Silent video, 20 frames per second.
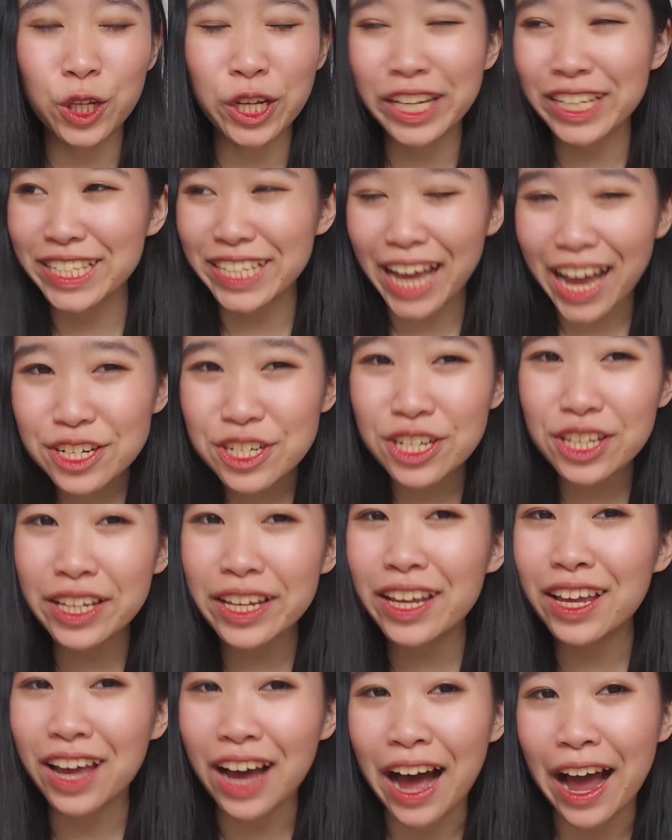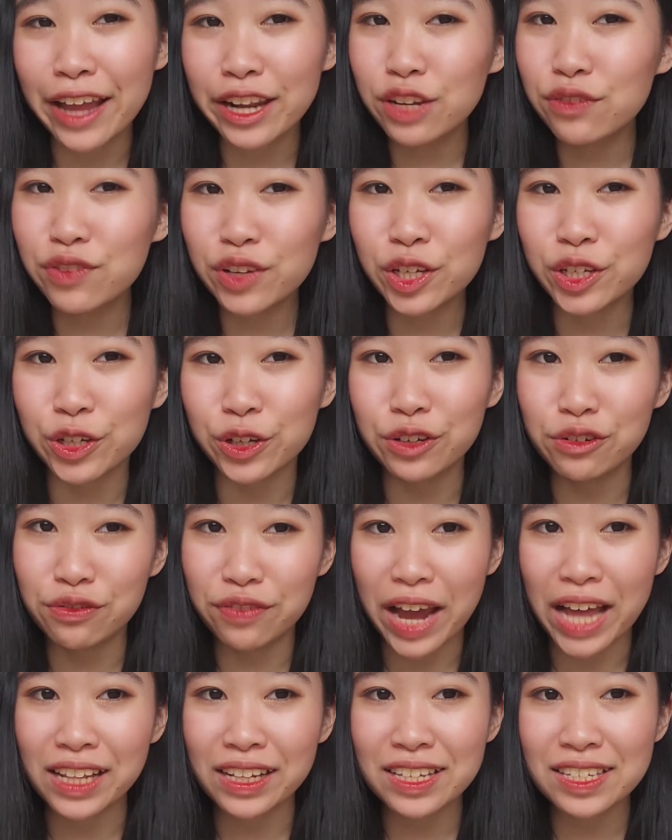It's actually kind of a good
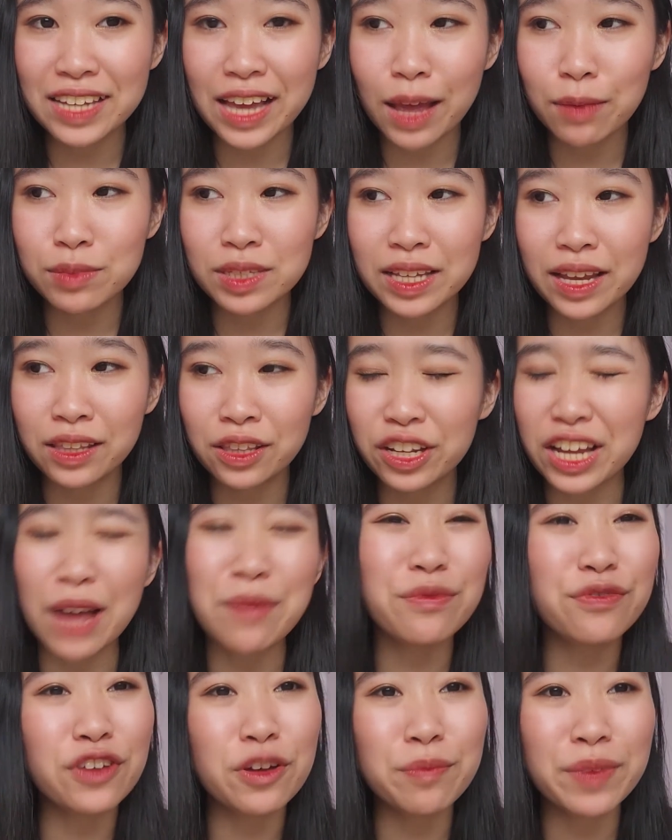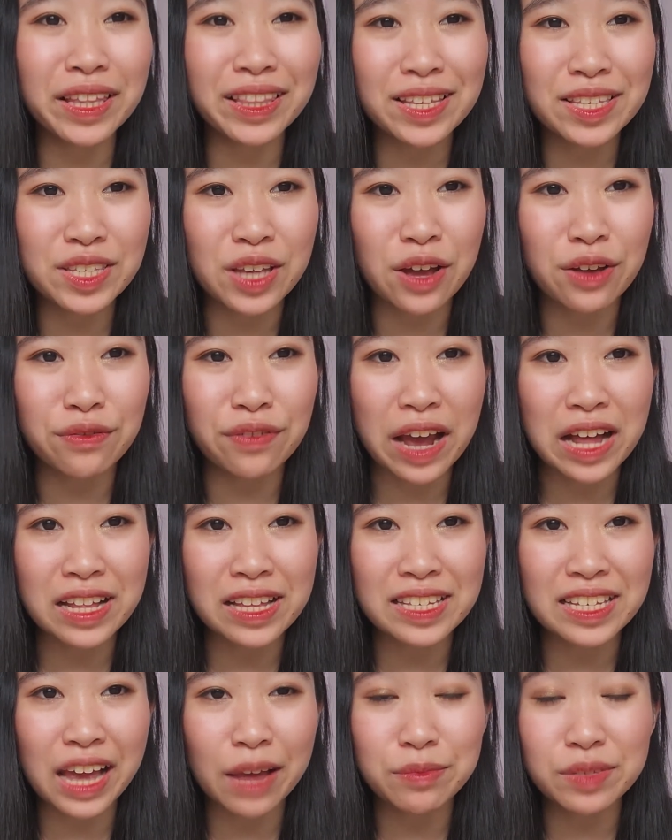Valentine's Day look. I'm filming this on
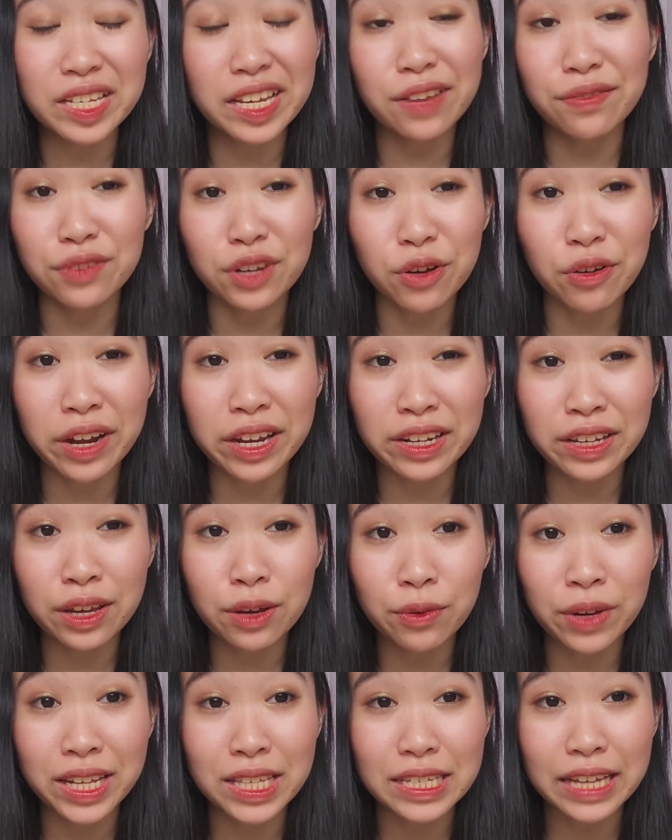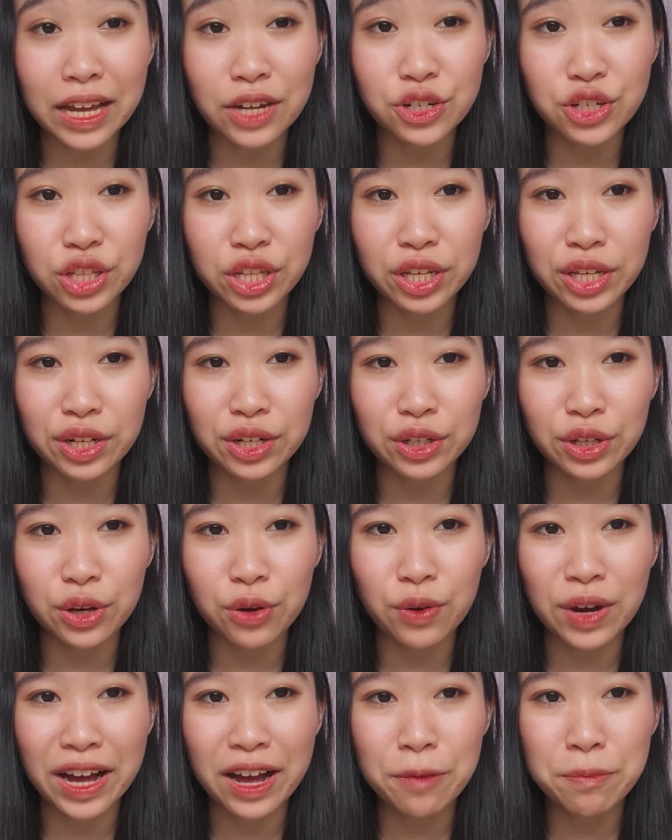Valentine's Day. I have no idea when it's actually gonna
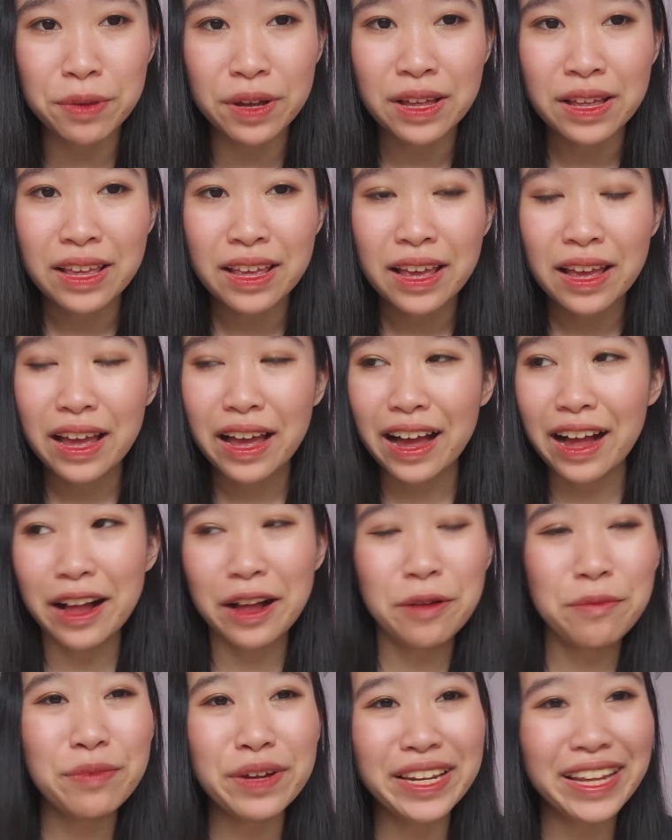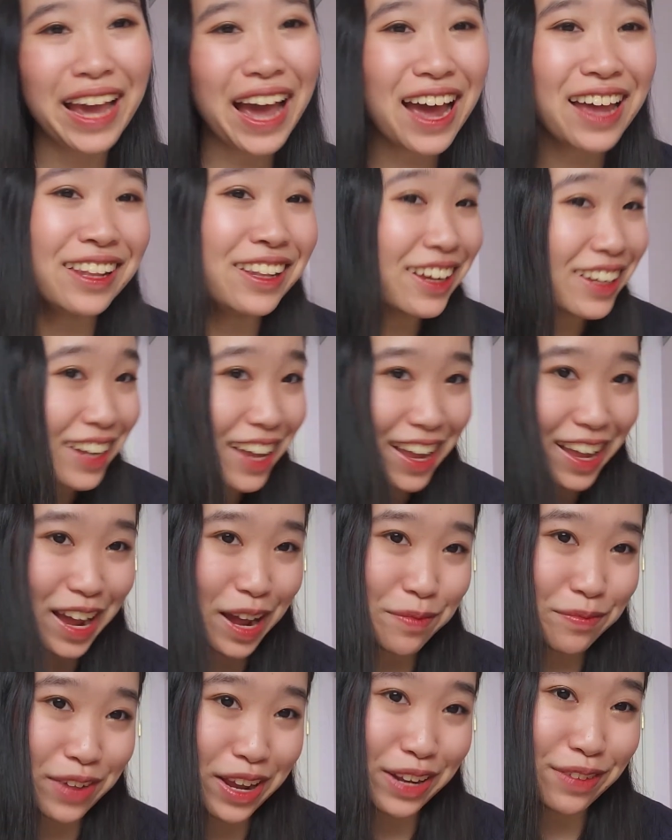go up. But yeah, I look like
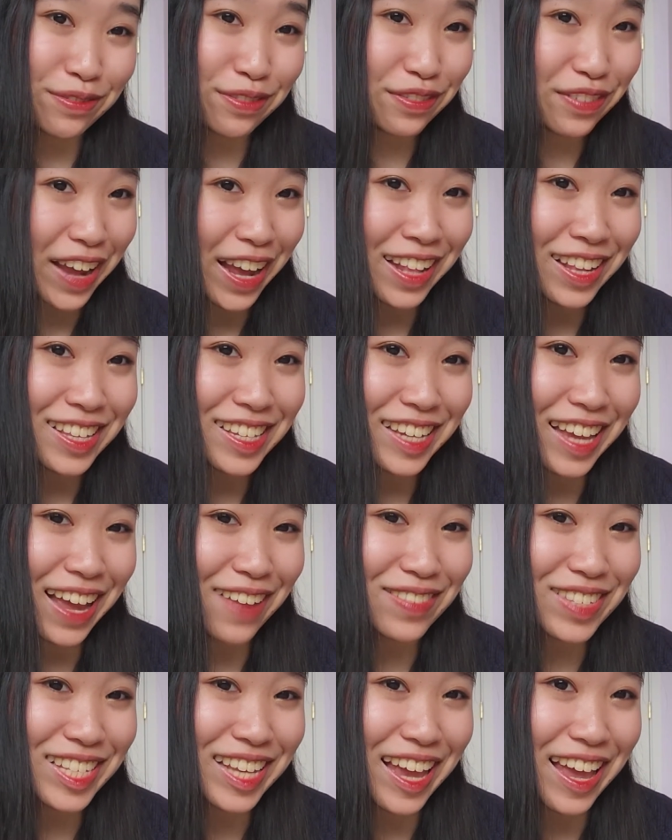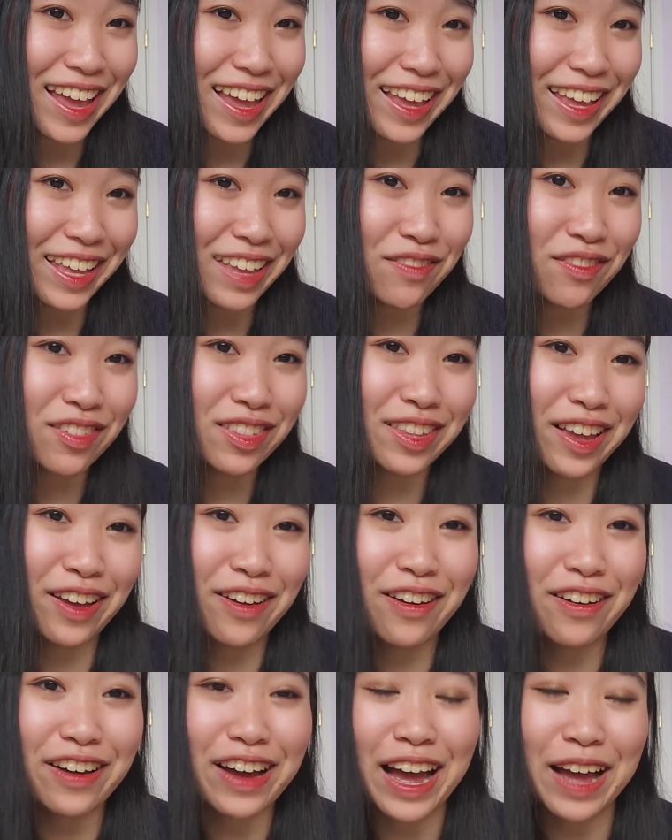I'm ready for Valentine's Day, even
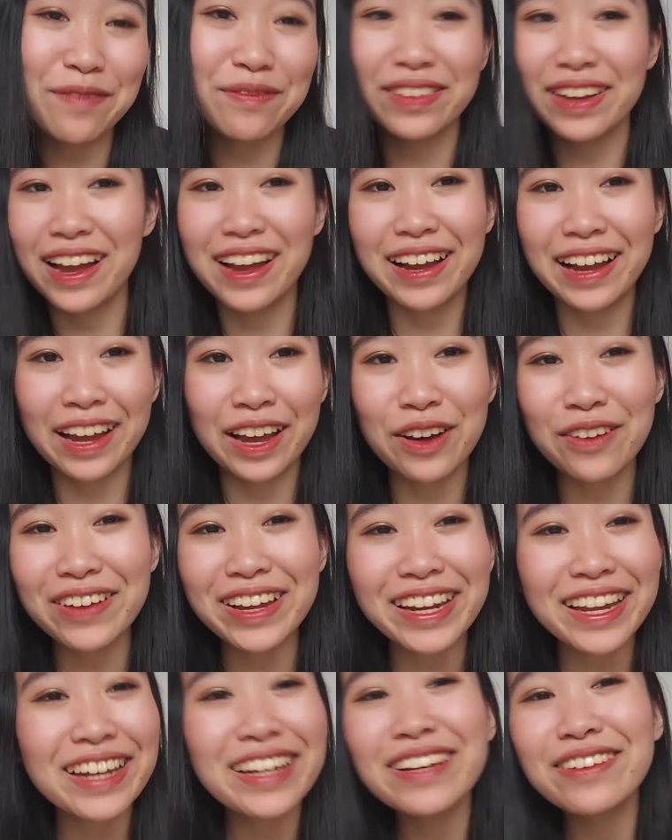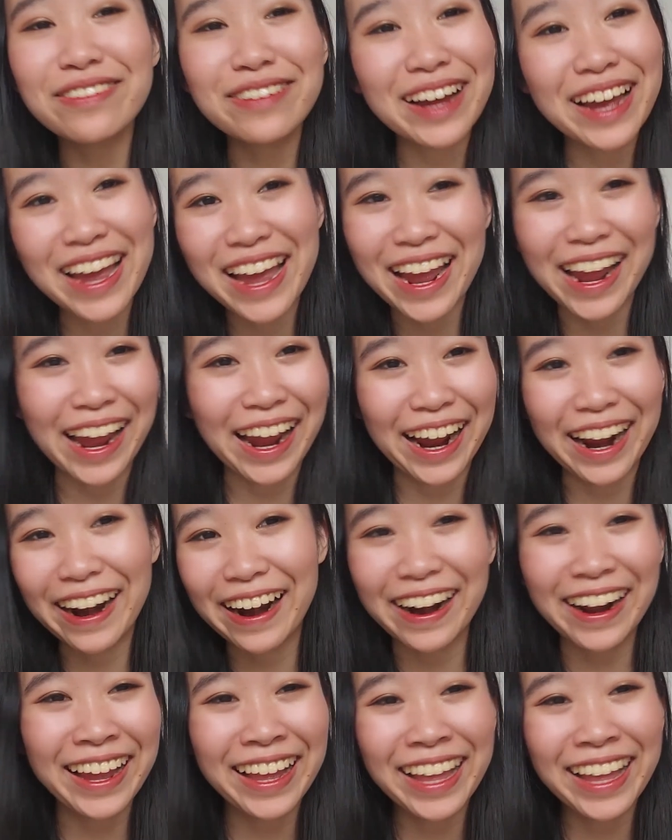though I'm not going anywhere.